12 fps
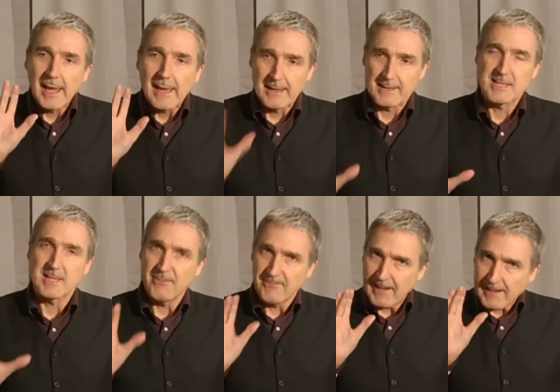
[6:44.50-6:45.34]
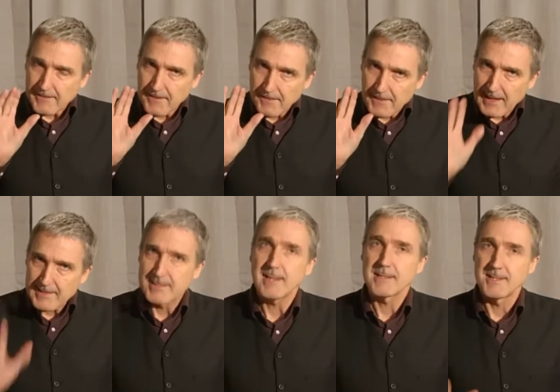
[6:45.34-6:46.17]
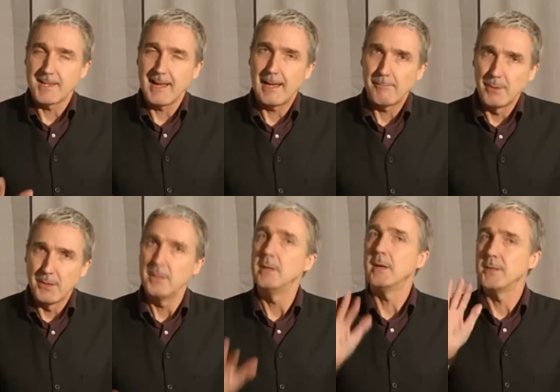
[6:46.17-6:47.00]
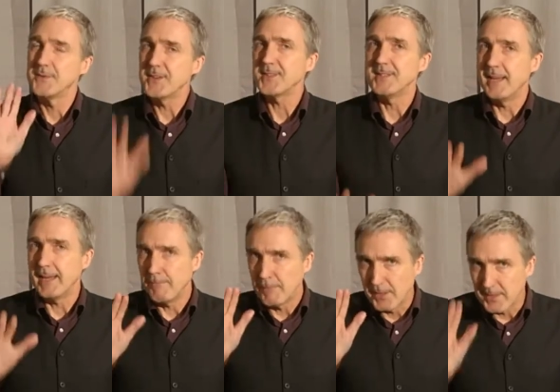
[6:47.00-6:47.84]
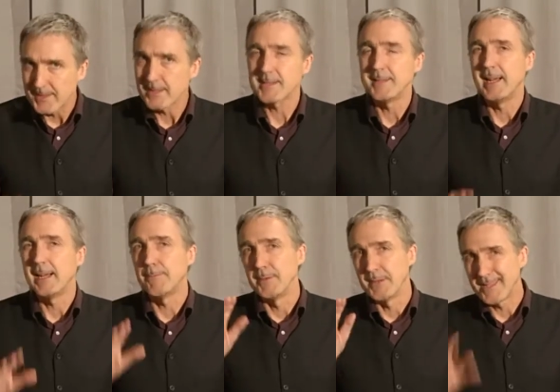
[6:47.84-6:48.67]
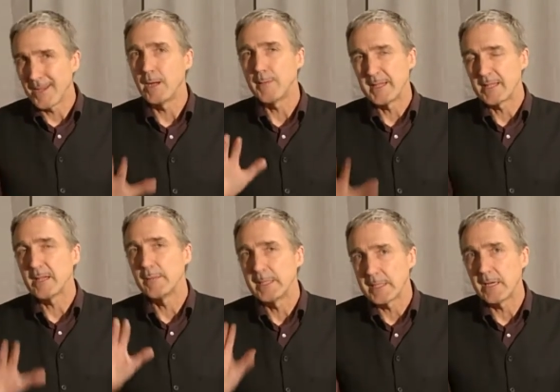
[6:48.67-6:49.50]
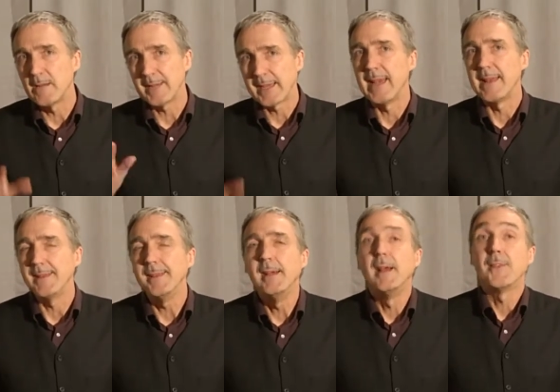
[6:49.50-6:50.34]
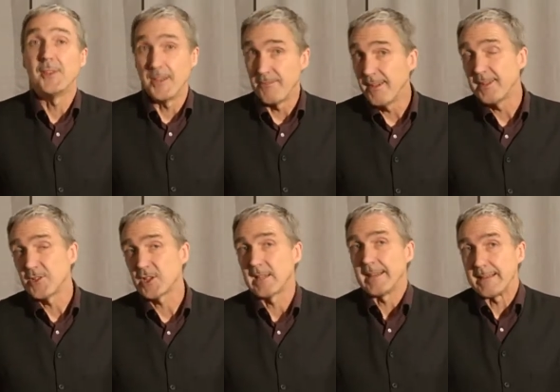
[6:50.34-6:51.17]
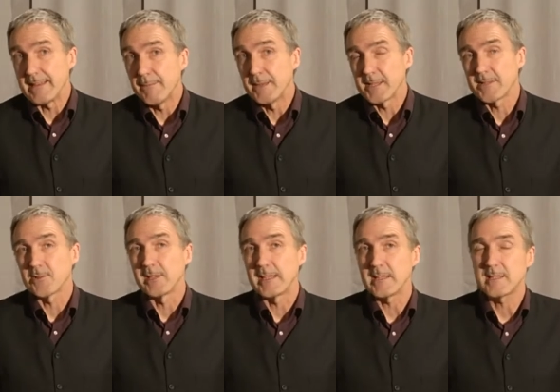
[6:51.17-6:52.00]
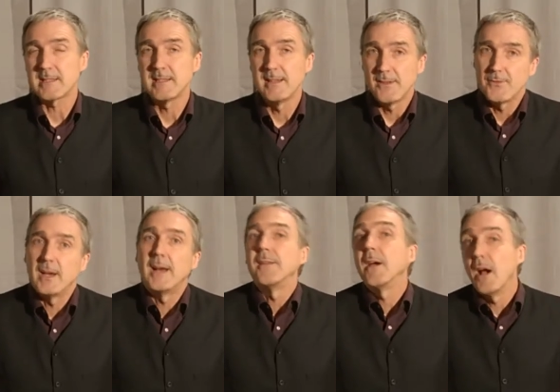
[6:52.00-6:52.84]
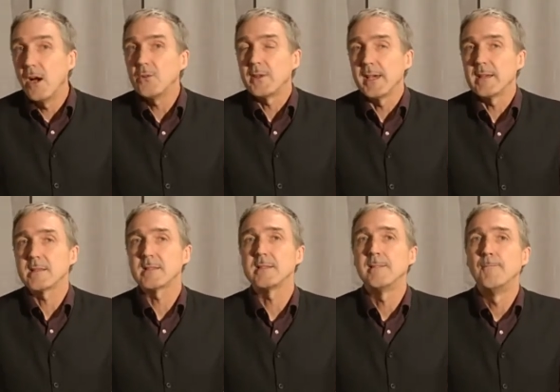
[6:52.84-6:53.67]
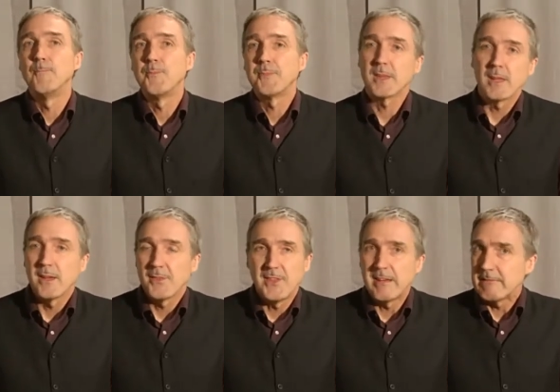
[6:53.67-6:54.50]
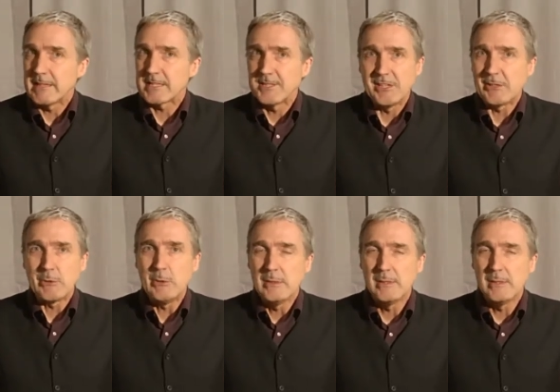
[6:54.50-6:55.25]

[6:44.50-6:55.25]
It's the fact that that doesn't happen and doesn't happen and doesn't happen time and time and time again that eventually demonstrates that, oh yes, there is no,